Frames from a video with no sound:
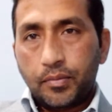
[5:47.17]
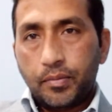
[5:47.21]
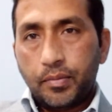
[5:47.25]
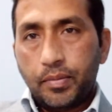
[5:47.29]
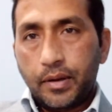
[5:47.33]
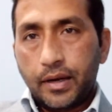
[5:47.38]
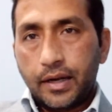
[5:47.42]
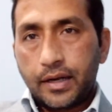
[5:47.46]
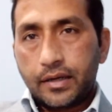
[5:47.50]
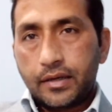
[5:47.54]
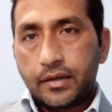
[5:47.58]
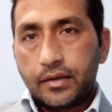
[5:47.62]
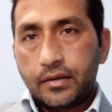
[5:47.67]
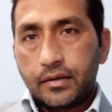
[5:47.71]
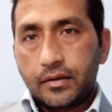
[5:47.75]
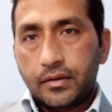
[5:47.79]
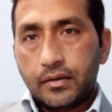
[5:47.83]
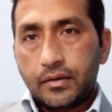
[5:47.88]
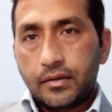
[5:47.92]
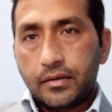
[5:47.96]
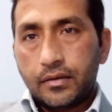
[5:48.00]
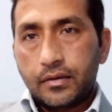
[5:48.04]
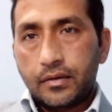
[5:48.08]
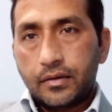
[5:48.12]
But
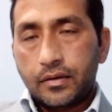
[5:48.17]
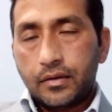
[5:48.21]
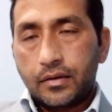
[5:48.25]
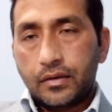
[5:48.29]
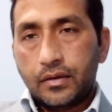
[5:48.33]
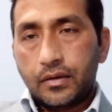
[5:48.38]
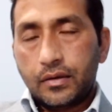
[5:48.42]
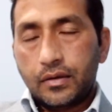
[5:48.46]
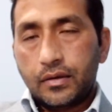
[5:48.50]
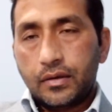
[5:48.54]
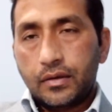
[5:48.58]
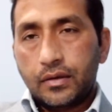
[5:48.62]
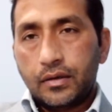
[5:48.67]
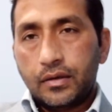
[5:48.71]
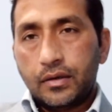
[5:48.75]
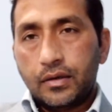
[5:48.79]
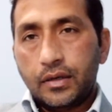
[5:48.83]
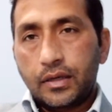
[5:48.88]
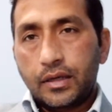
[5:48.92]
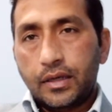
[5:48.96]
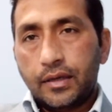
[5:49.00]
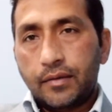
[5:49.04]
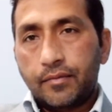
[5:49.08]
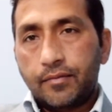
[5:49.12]

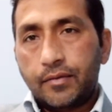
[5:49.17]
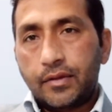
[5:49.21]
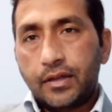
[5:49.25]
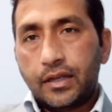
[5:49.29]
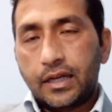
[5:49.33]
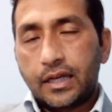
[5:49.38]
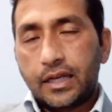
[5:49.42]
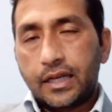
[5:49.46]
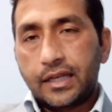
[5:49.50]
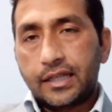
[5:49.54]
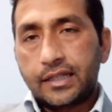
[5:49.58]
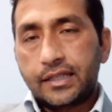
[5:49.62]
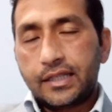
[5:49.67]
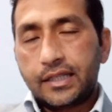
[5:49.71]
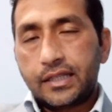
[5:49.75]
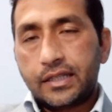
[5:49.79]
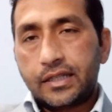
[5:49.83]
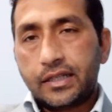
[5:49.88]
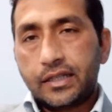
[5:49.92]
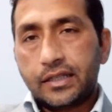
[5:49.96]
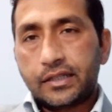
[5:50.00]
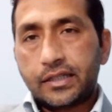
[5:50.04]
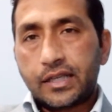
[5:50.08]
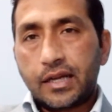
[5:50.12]
if they are
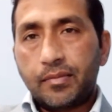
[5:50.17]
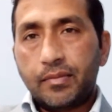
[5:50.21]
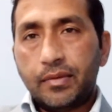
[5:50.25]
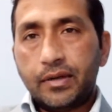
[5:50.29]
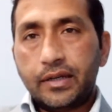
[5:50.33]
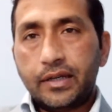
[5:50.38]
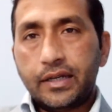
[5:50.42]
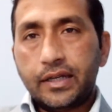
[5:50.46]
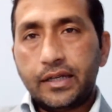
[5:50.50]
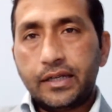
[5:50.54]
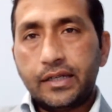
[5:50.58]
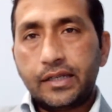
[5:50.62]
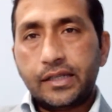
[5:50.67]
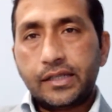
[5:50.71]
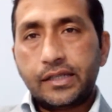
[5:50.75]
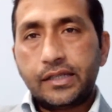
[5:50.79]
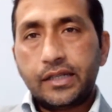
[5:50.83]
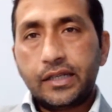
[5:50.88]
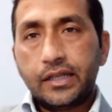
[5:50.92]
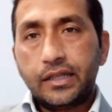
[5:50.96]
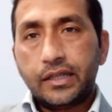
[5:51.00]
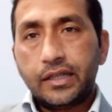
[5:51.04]
existing simultaneously,